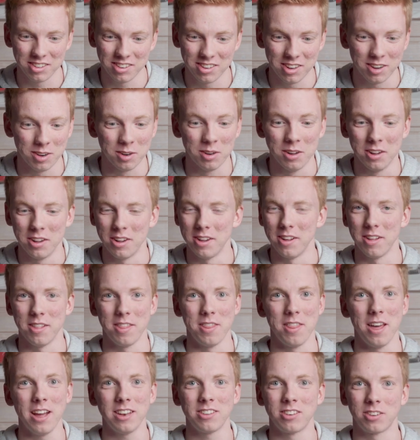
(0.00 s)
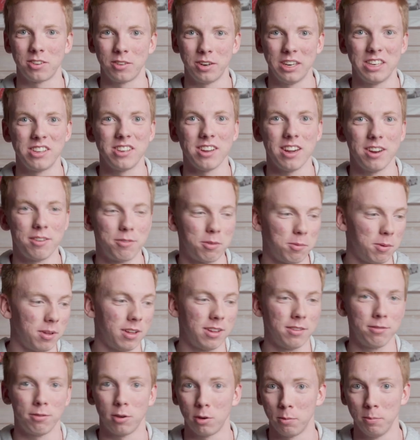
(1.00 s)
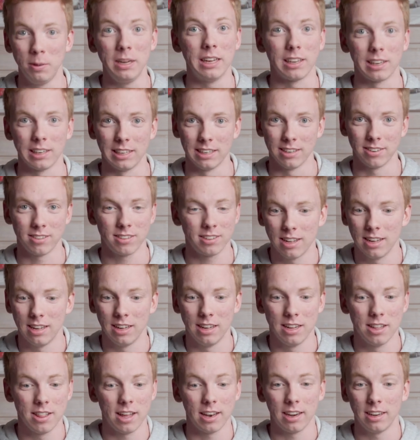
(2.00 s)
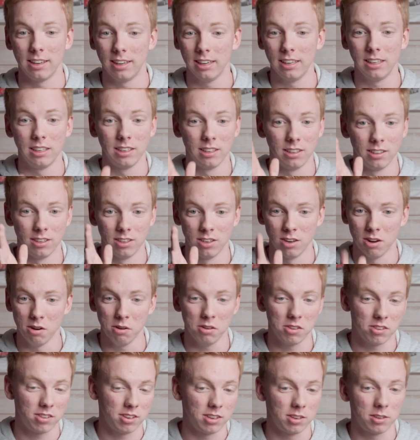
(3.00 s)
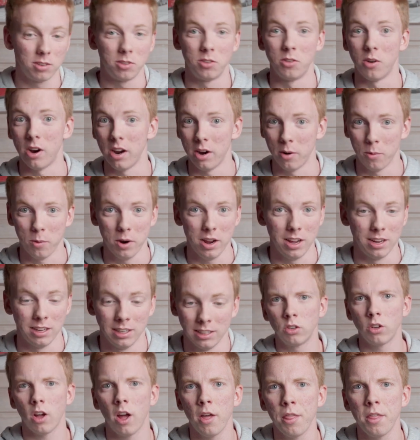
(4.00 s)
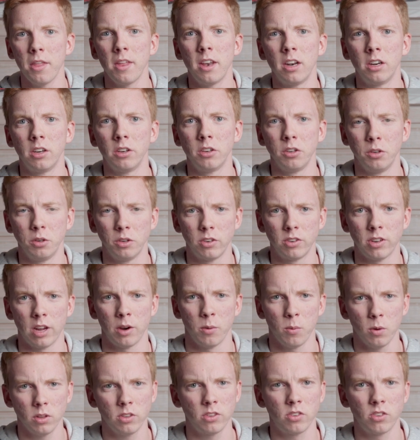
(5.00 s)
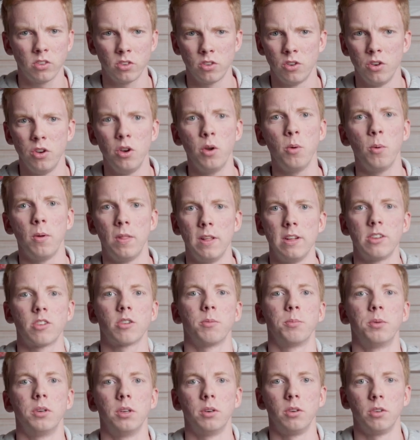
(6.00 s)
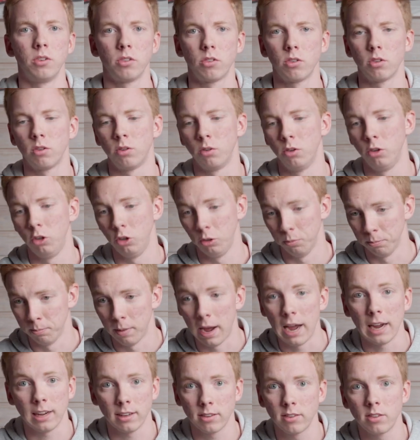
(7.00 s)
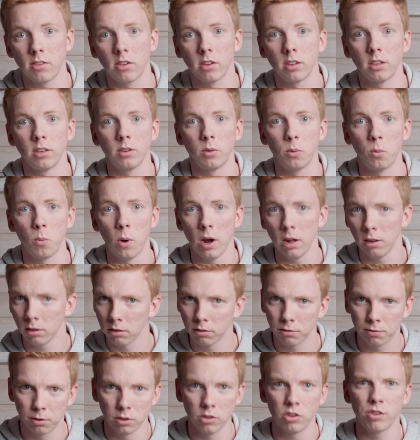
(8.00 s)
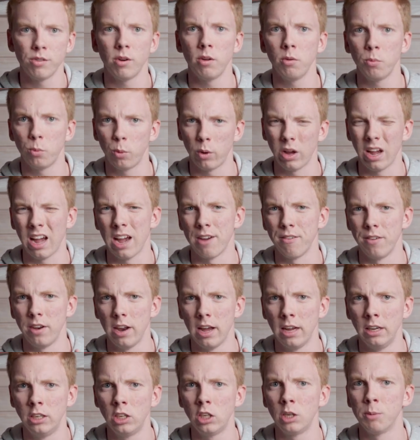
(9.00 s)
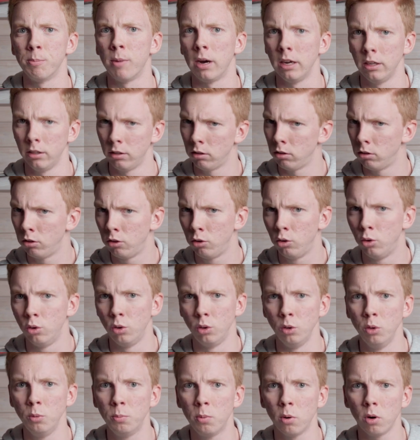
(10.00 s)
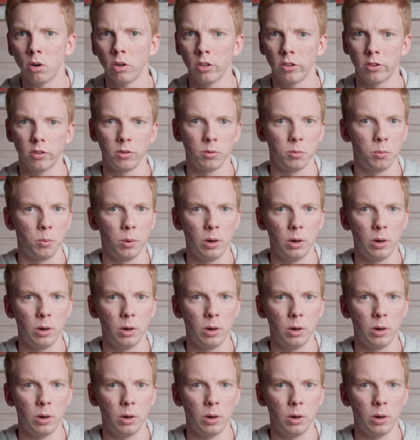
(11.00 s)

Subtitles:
So that's a great sign for me at least, that I didn't notice it right away. So other than the new design, what's new with these computers or Macs? Well, first of all, we have an HDMI 2 port.